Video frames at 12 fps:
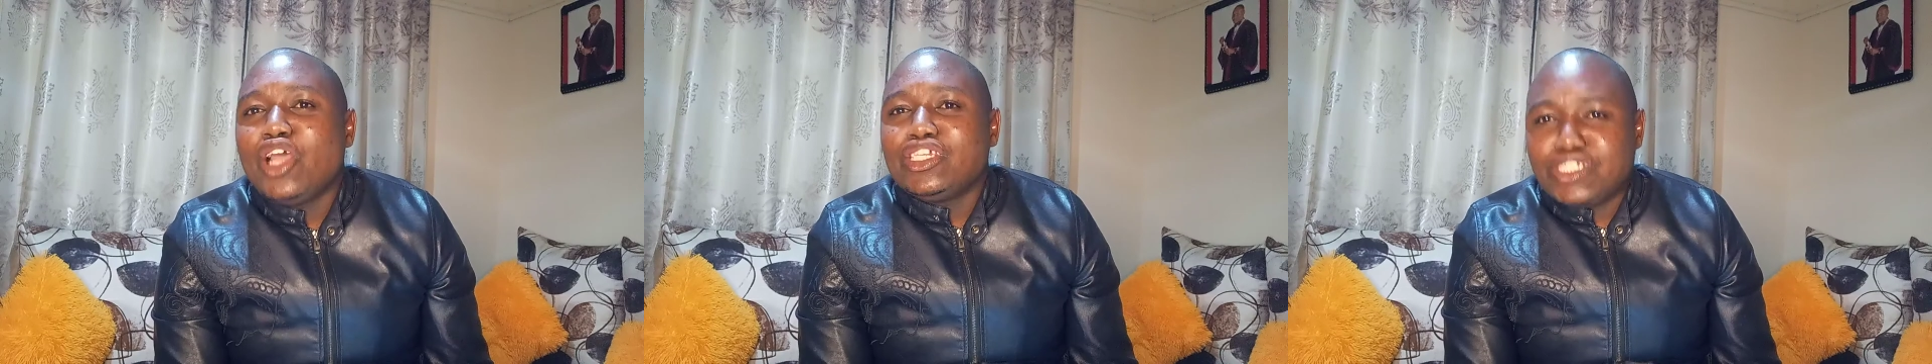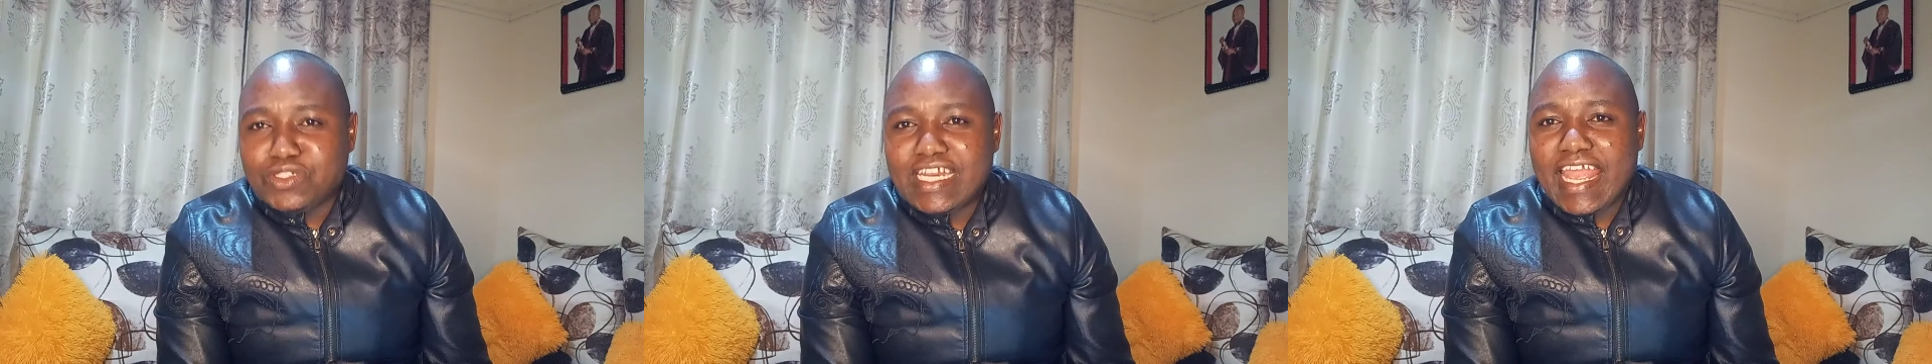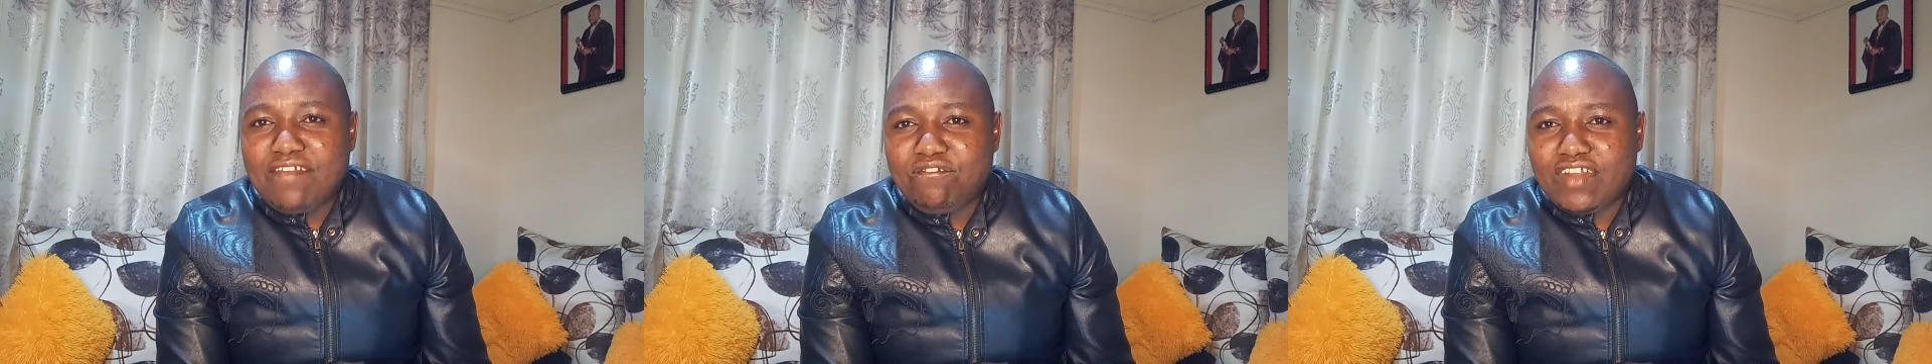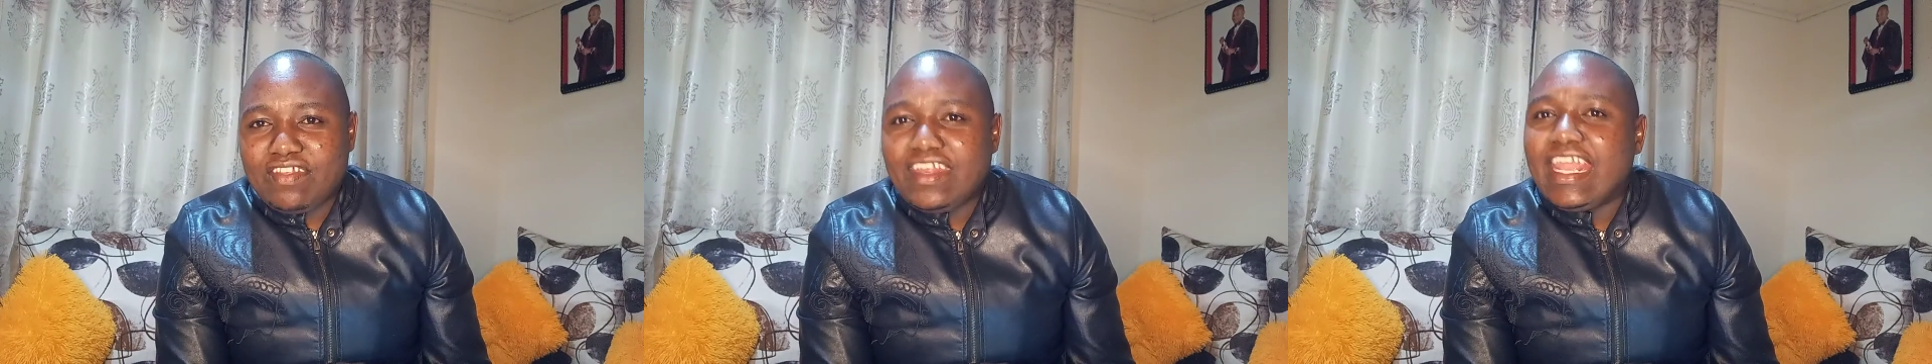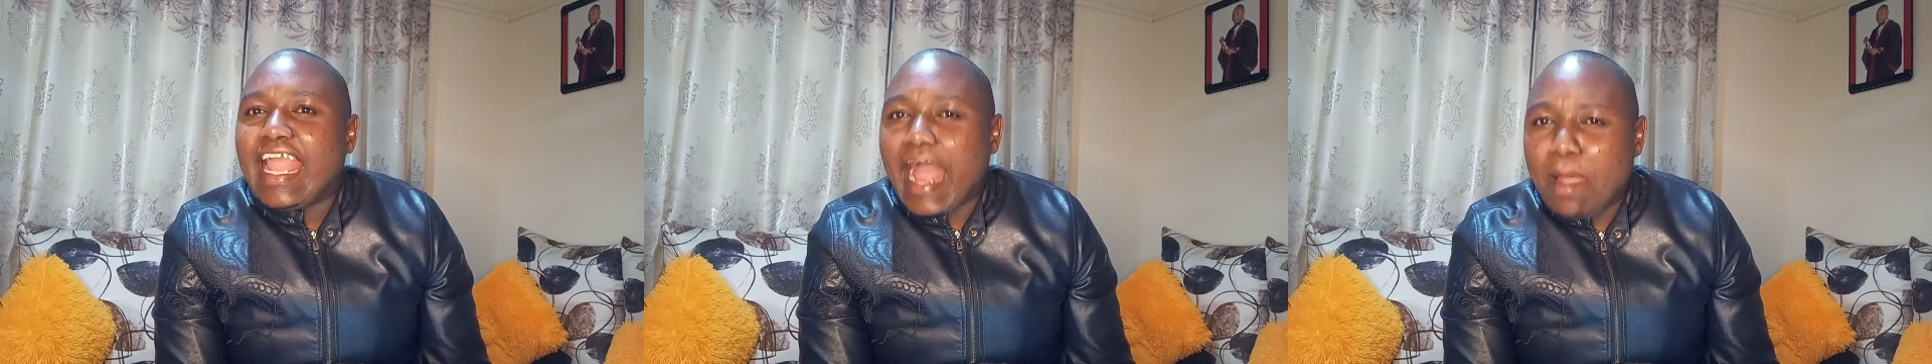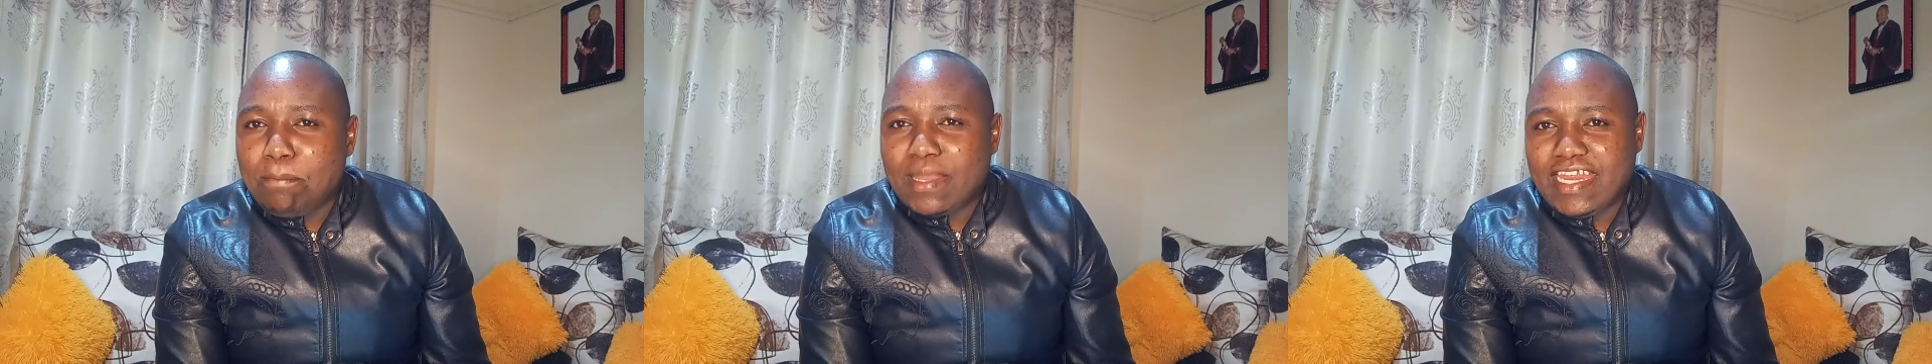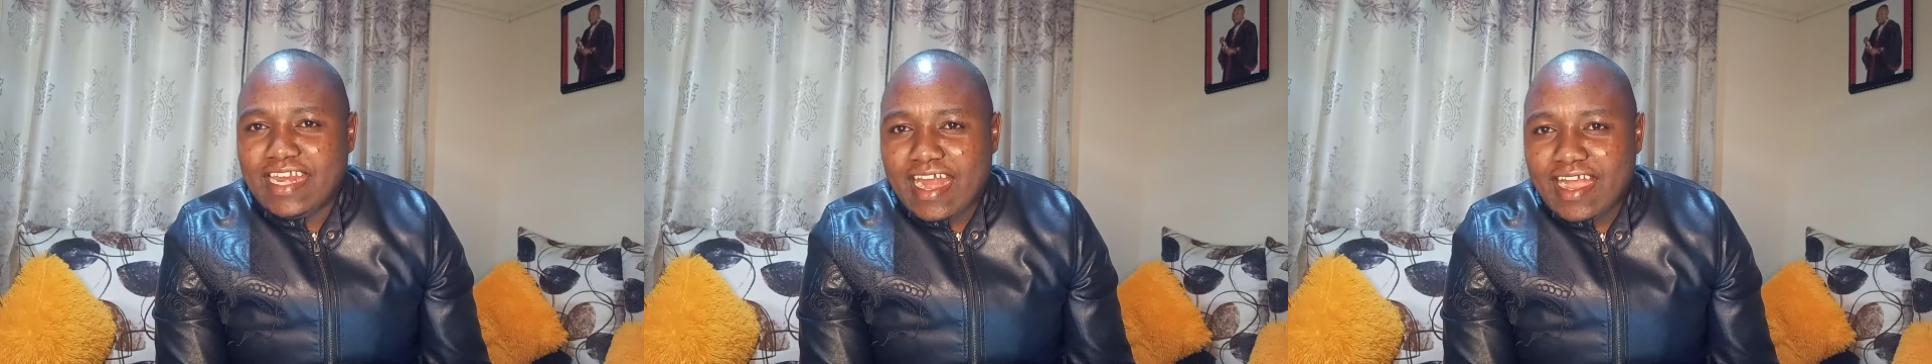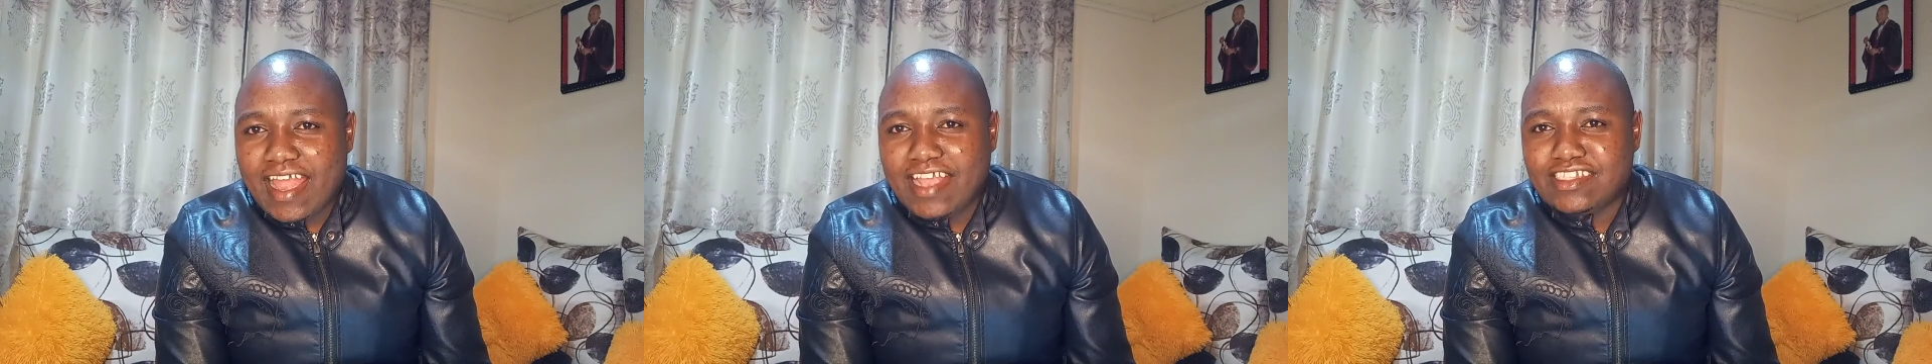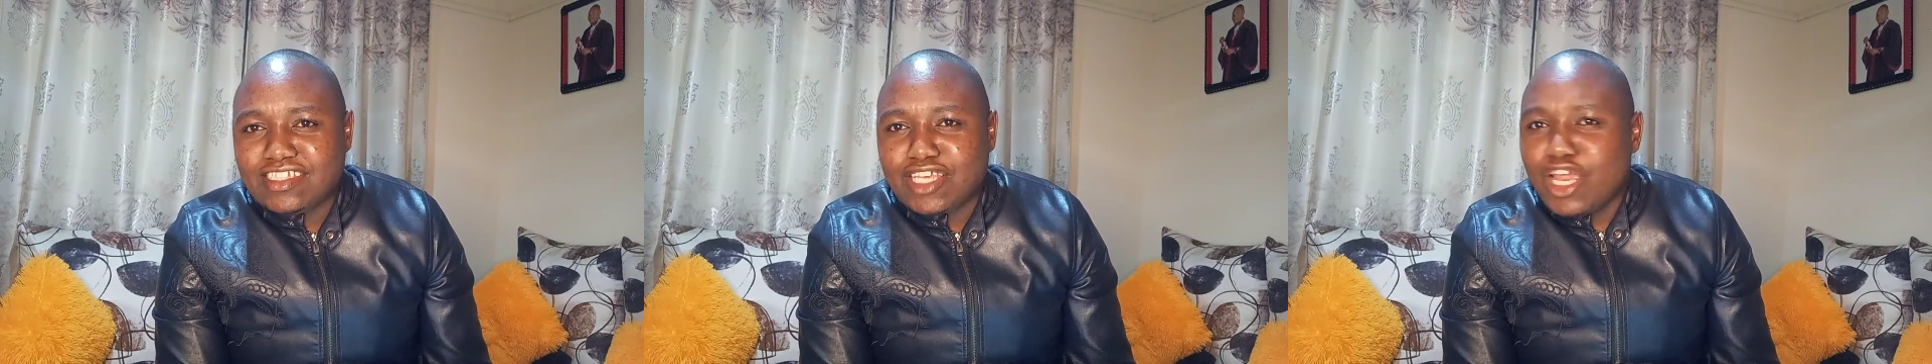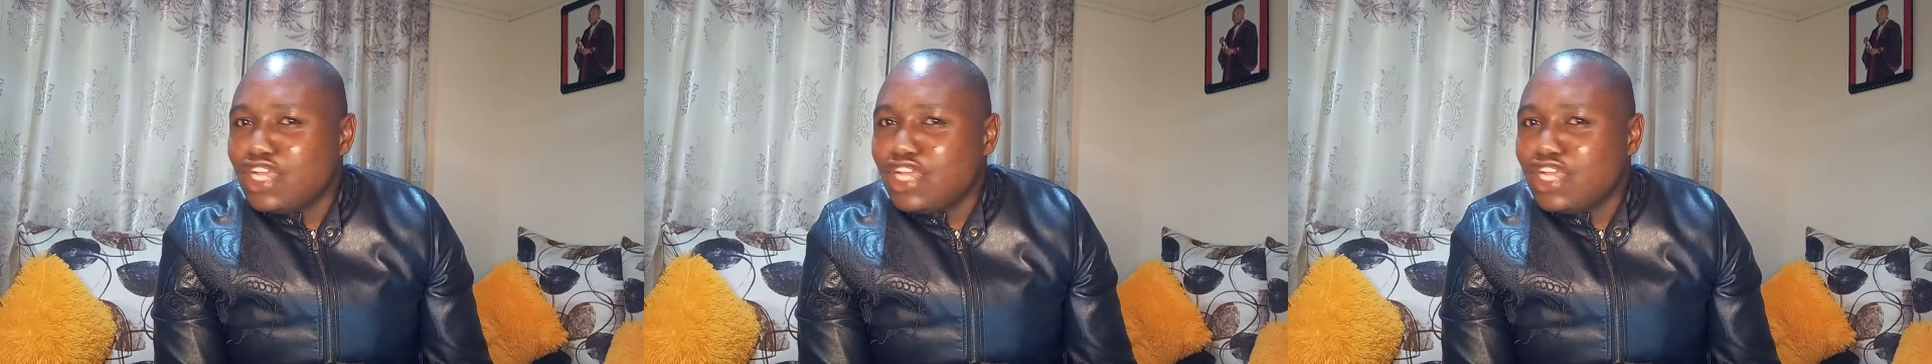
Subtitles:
Should everything happen in a night?